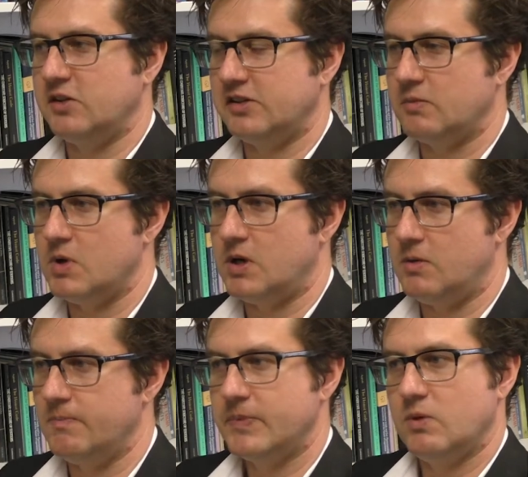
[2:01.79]
you say,
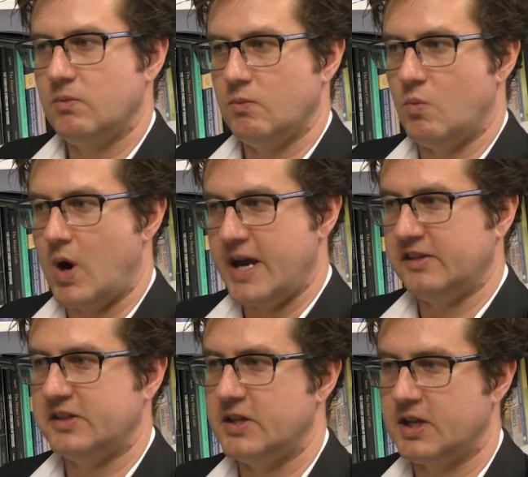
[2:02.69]
well, why
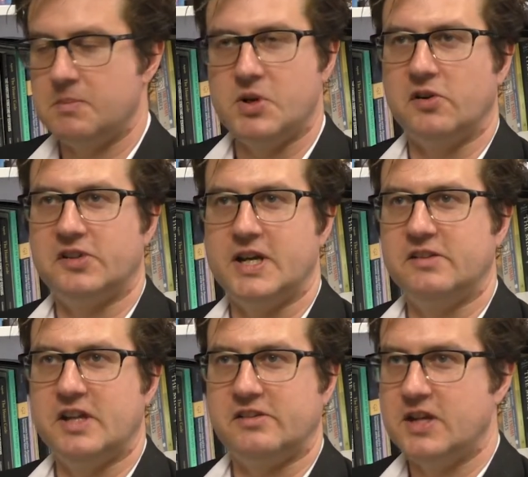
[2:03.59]
is it that computer
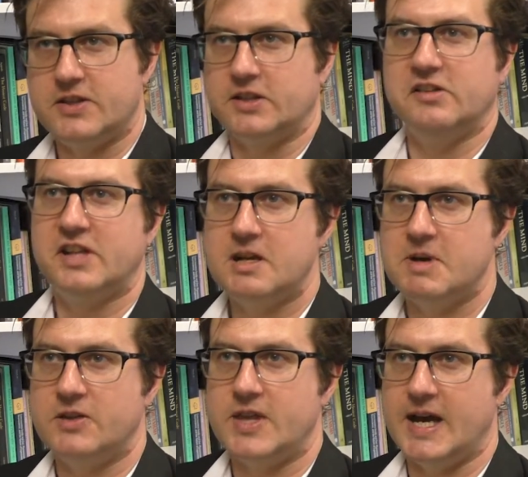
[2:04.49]
science has nothing to say
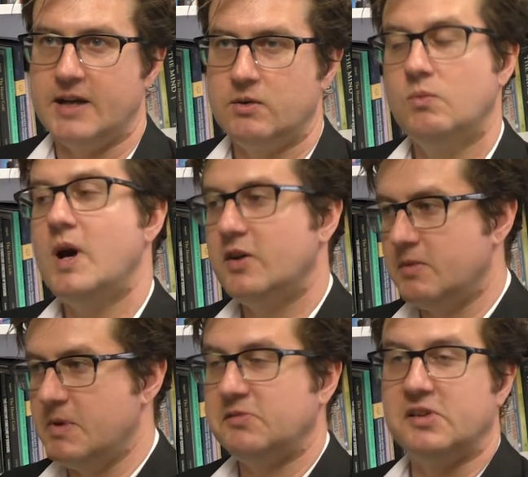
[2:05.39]
about that? Well,
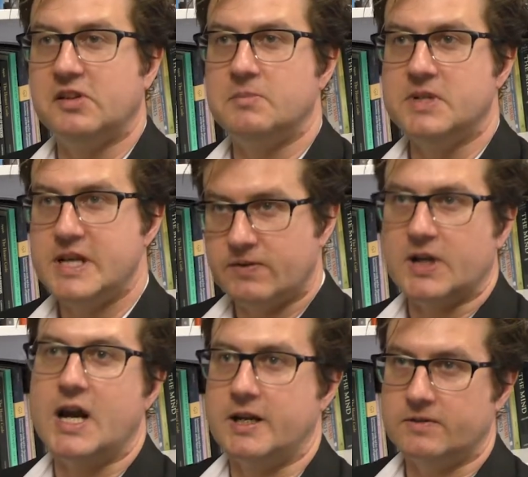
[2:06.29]
it must be some
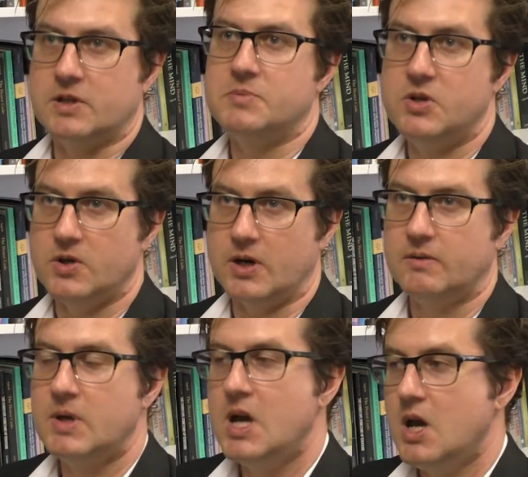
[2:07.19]
different kind of
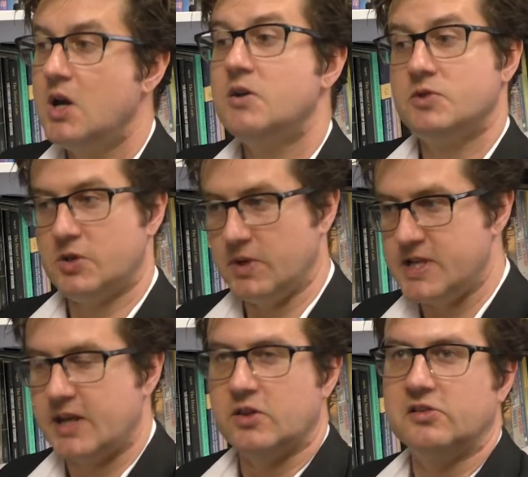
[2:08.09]
computer. Should we
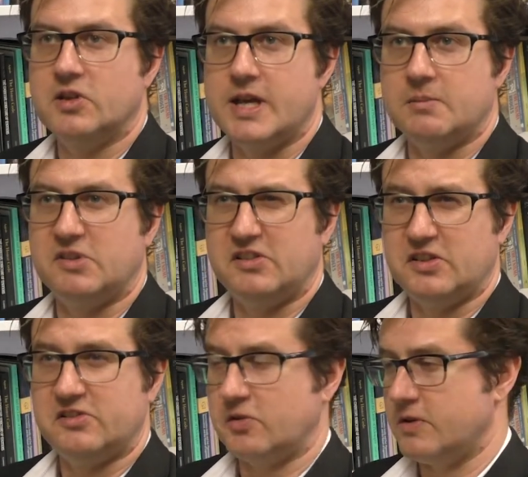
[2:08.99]
take those claims as
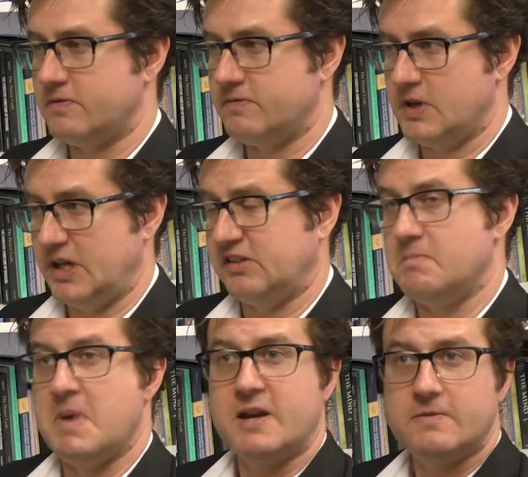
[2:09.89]
just sort of, it's a
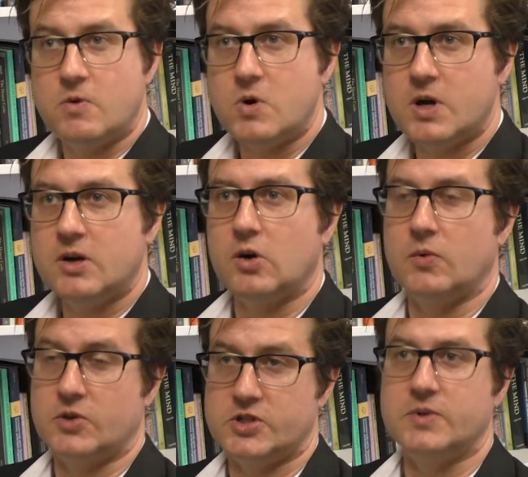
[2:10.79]
metaphor,
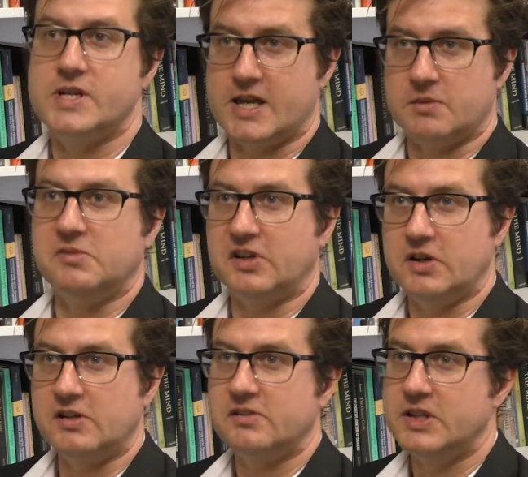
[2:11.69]
or should we take them
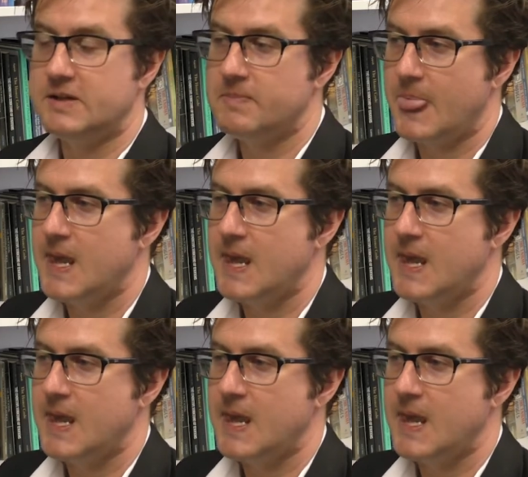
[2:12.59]
seriously?